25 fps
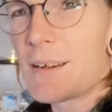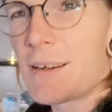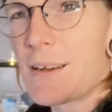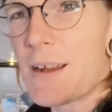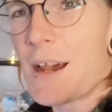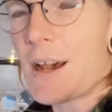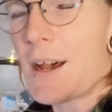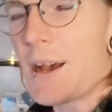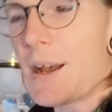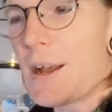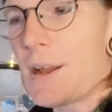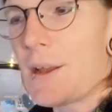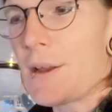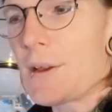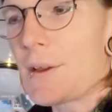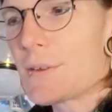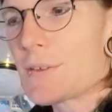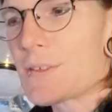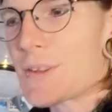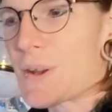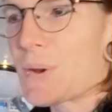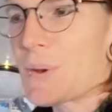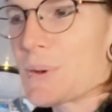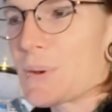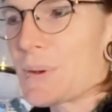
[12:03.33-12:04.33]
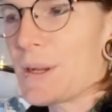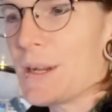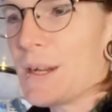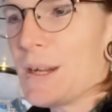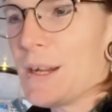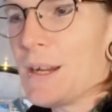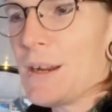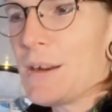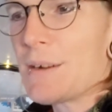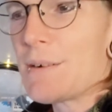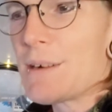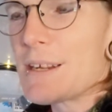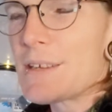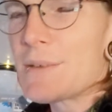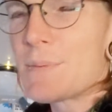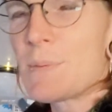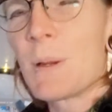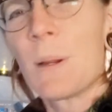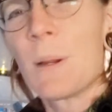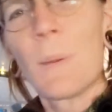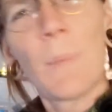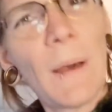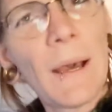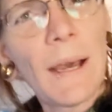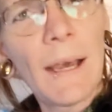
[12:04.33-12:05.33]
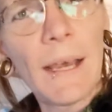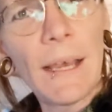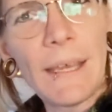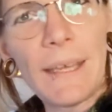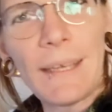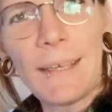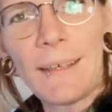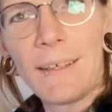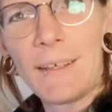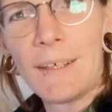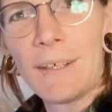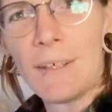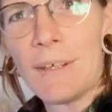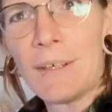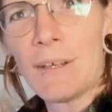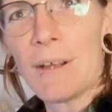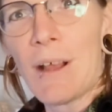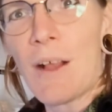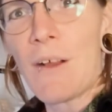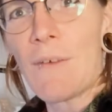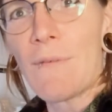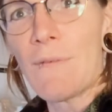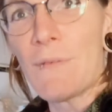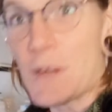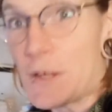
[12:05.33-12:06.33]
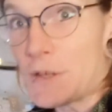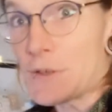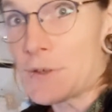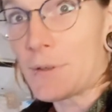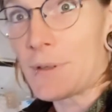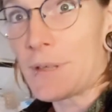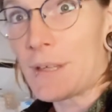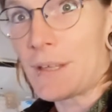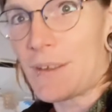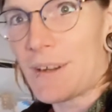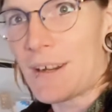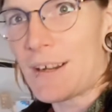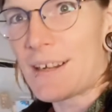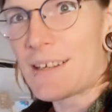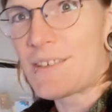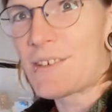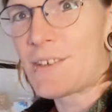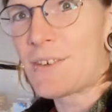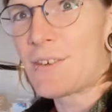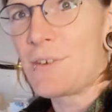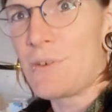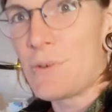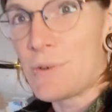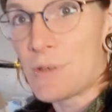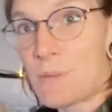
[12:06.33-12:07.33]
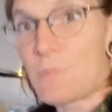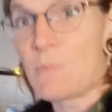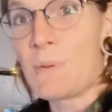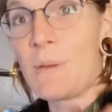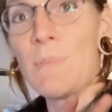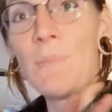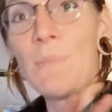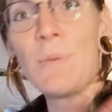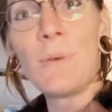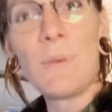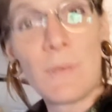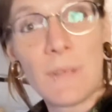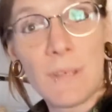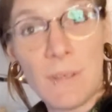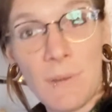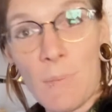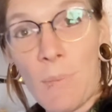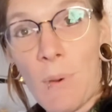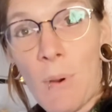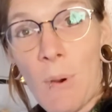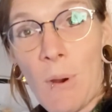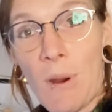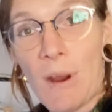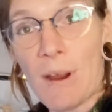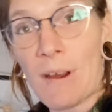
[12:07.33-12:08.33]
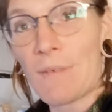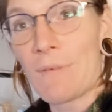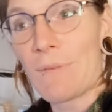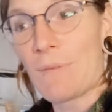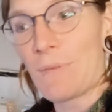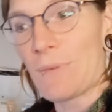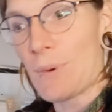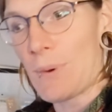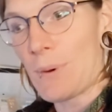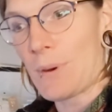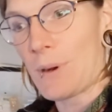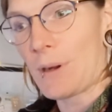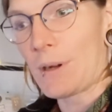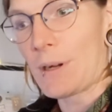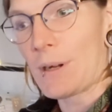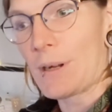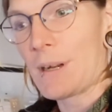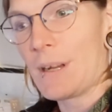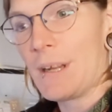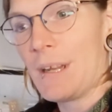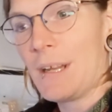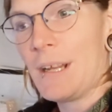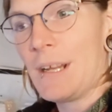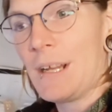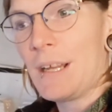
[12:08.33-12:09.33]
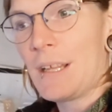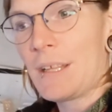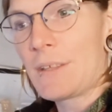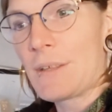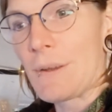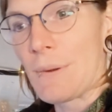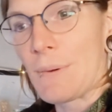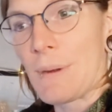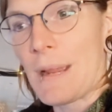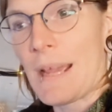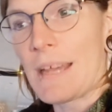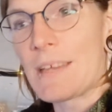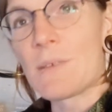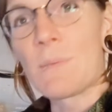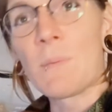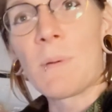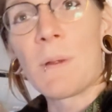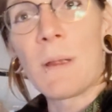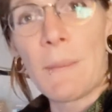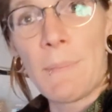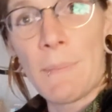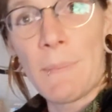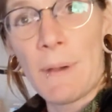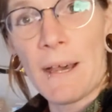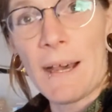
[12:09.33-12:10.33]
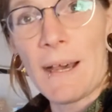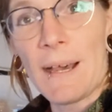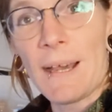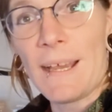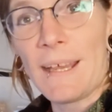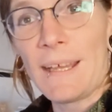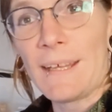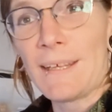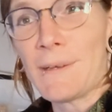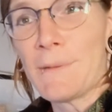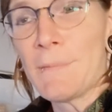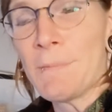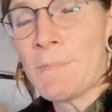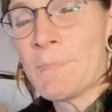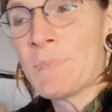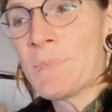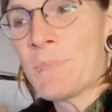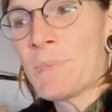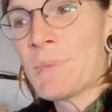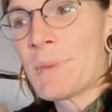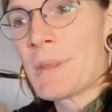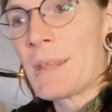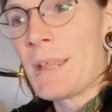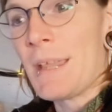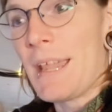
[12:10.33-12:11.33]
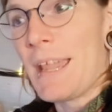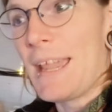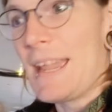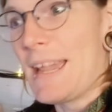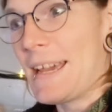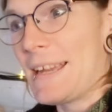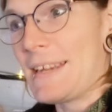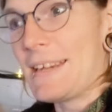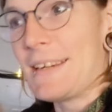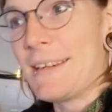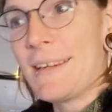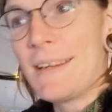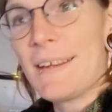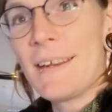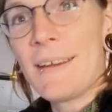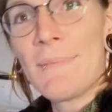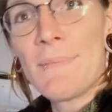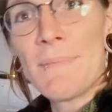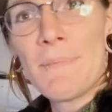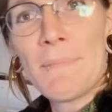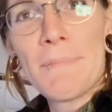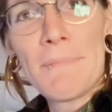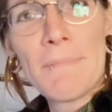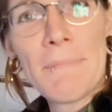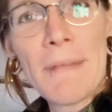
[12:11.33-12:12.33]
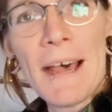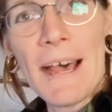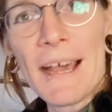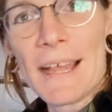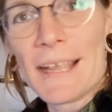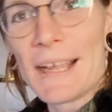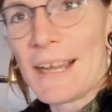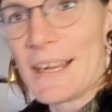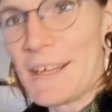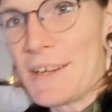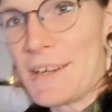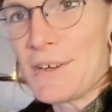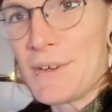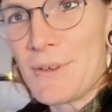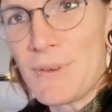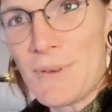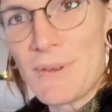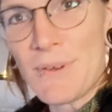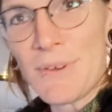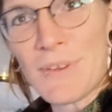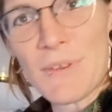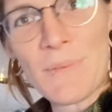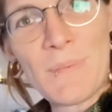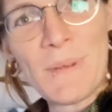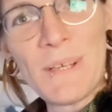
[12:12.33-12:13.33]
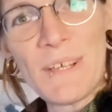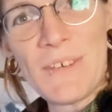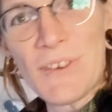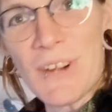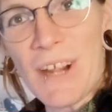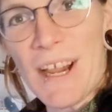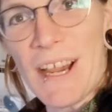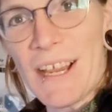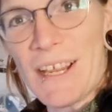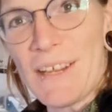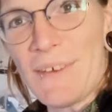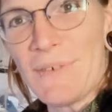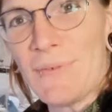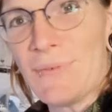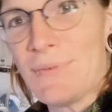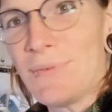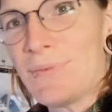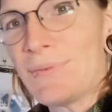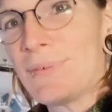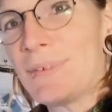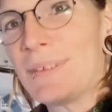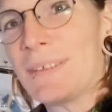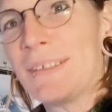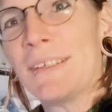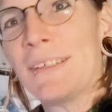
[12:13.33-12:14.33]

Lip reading: So Raspberry Pi officially launched USB boot support for the Raspberry Pi, and I got a new USB drive,